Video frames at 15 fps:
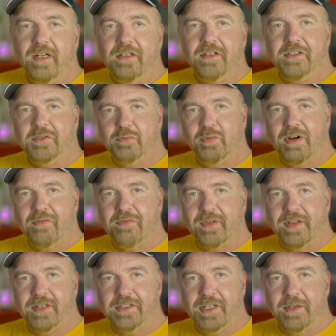does roughly
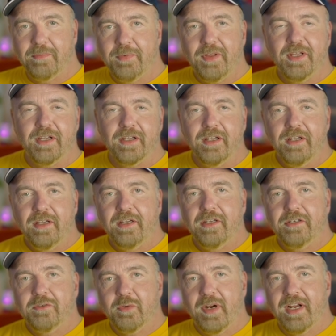the same thing.
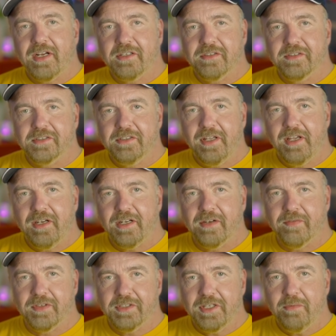It tracks the state
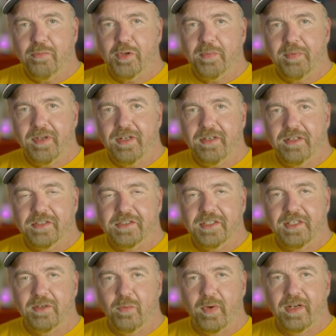of its input pin to
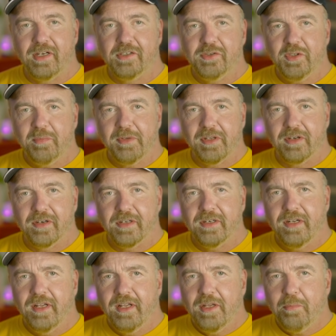see when it should be on,
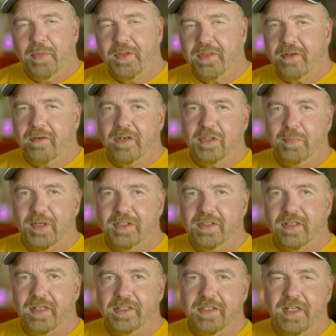but there are
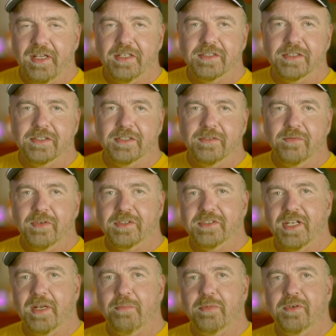specialized cases. For
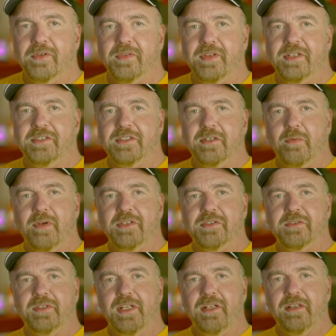example, the
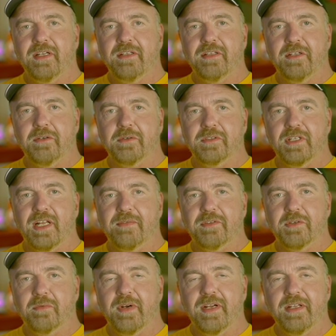sequential tail light that goes left
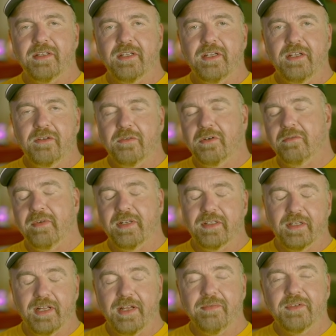to right, or right to
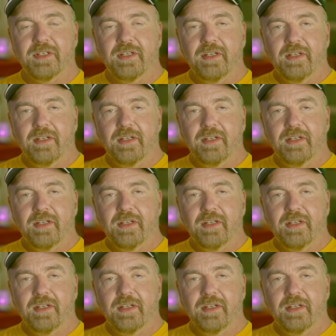left,